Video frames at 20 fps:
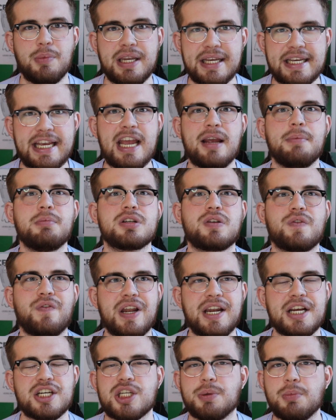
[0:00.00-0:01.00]
When the game was
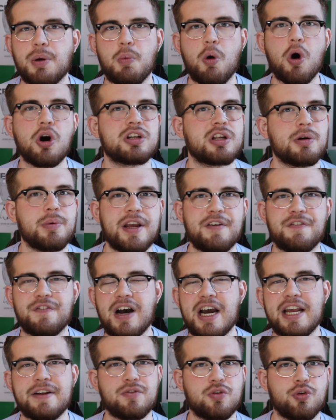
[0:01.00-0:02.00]
finished and we walked away
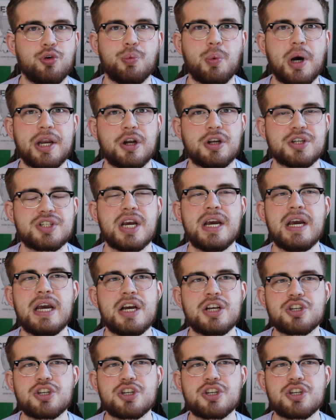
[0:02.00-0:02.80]
5-2 winners,